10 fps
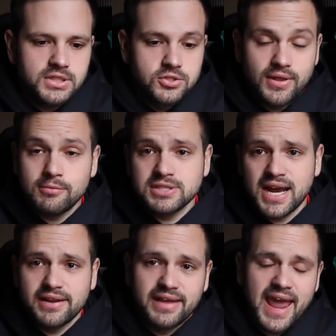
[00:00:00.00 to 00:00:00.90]
so that was
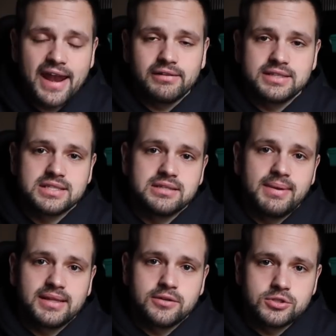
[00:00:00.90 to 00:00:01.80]
kind of the catalyst to
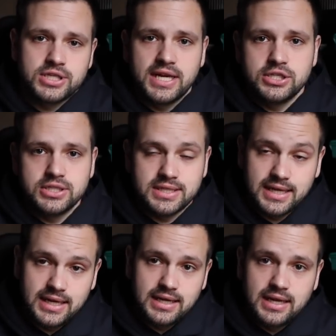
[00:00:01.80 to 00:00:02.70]
make those changes
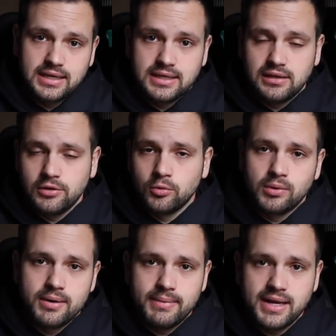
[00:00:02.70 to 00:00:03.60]
and, and get a little
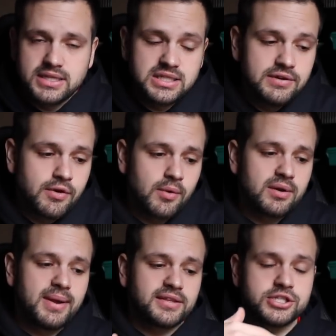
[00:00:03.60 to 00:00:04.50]
run made to see if we
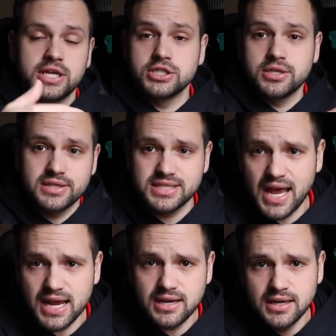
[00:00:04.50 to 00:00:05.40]
wanted to make the change to the
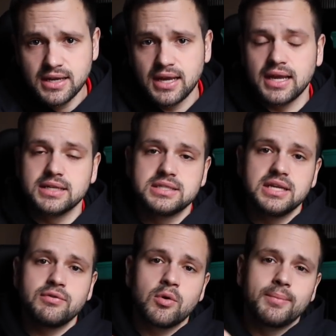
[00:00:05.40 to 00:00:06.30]
design and
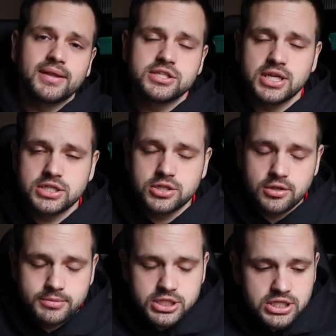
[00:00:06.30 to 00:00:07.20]
see if we want to make the change to
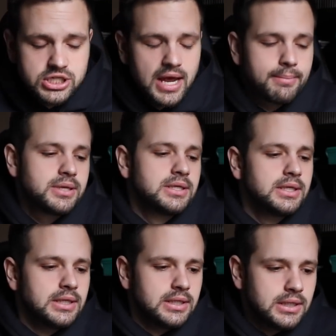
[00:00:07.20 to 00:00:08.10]
the machine shop.
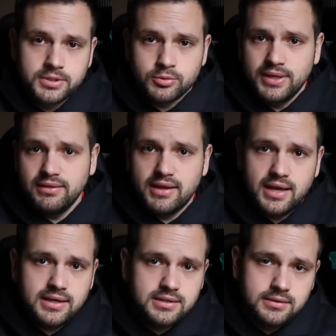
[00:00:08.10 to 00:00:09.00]
Between
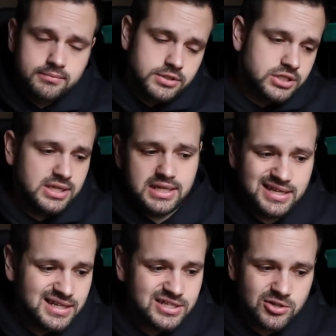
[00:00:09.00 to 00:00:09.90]
that,
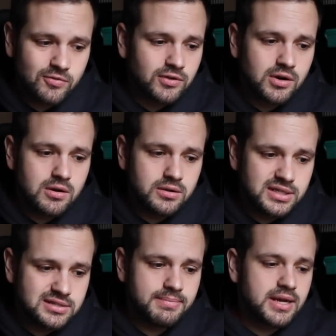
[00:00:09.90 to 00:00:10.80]
machining is overall
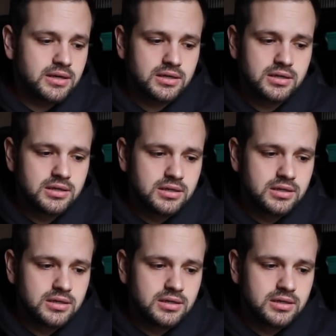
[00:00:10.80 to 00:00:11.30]
is better